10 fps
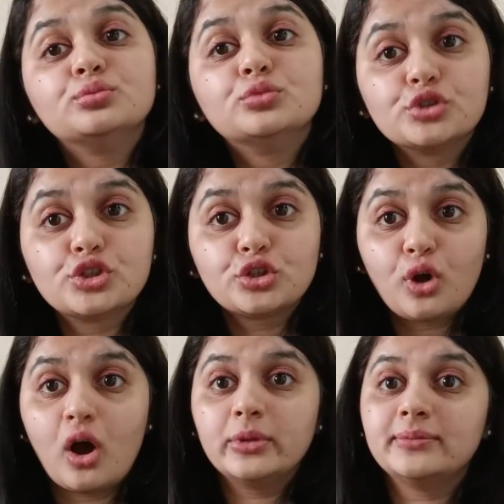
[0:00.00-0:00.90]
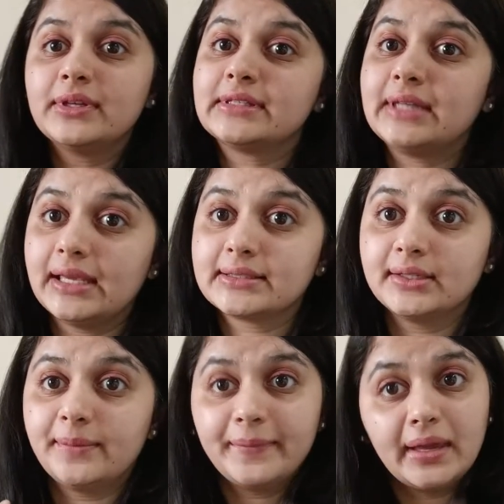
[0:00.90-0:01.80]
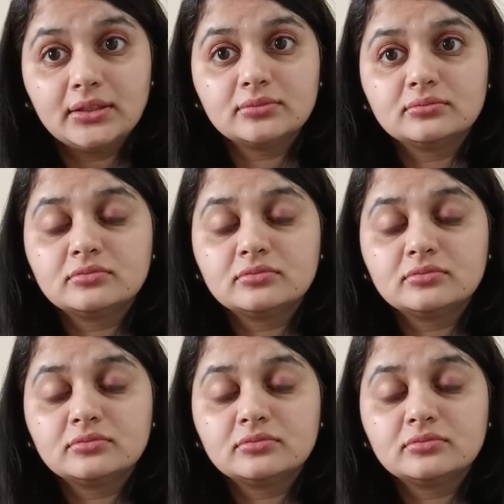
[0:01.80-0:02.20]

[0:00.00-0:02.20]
most common mistakes that are made